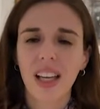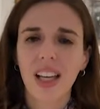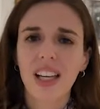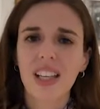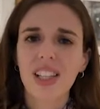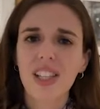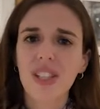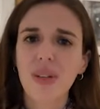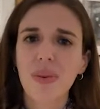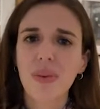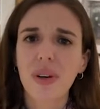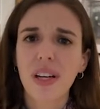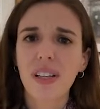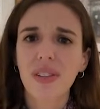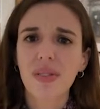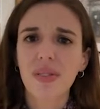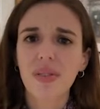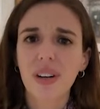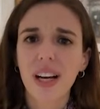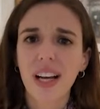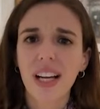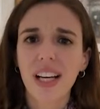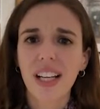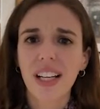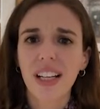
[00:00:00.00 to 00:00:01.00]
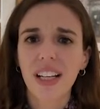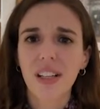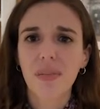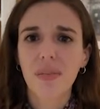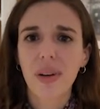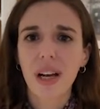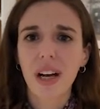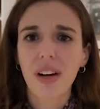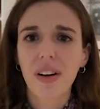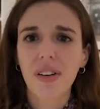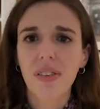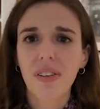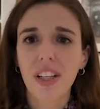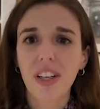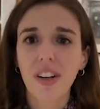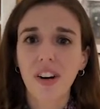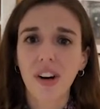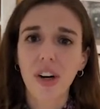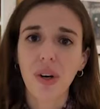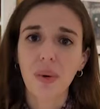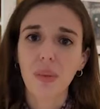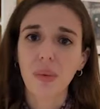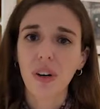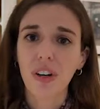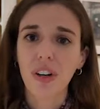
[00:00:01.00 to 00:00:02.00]
So when writing about an
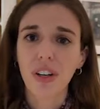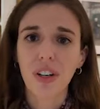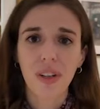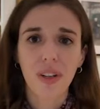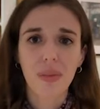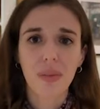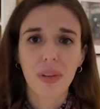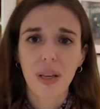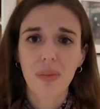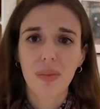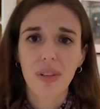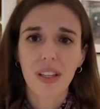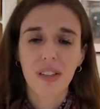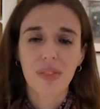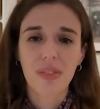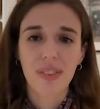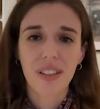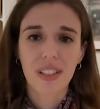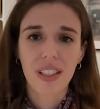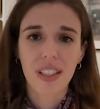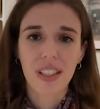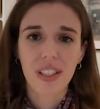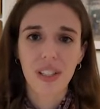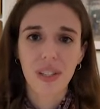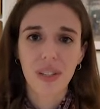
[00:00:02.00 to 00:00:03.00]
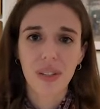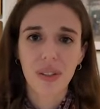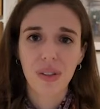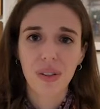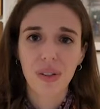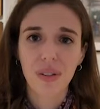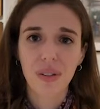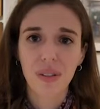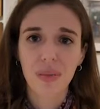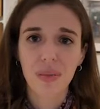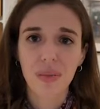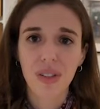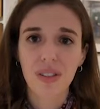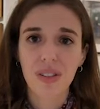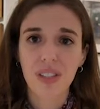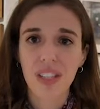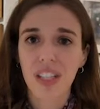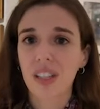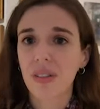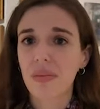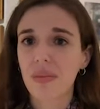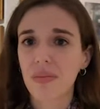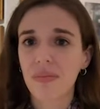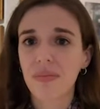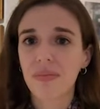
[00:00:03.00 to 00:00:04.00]
artwork or maybe a visit to a
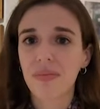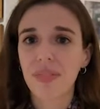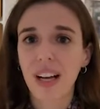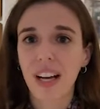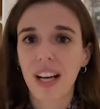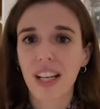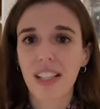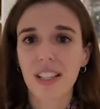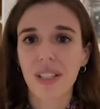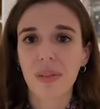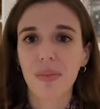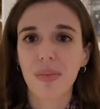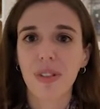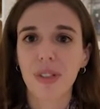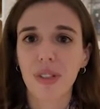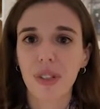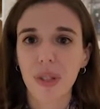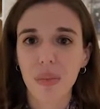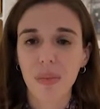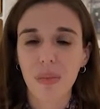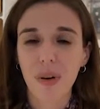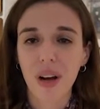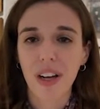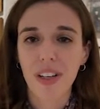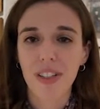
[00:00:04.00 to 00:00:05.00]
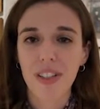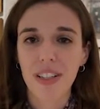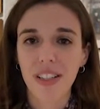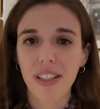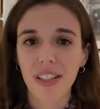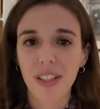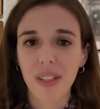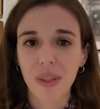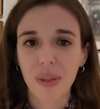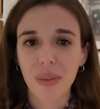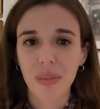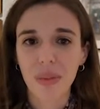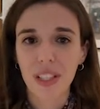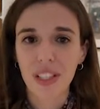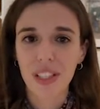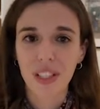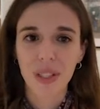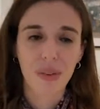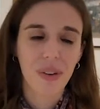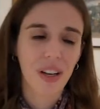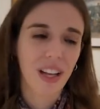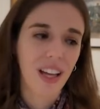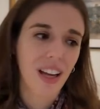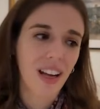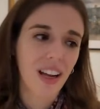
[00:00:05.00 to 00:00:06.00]
museum similar to the project that you'll be
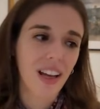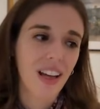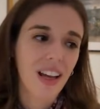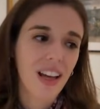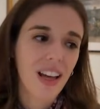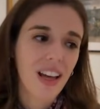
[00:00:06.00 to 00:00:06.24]
doing,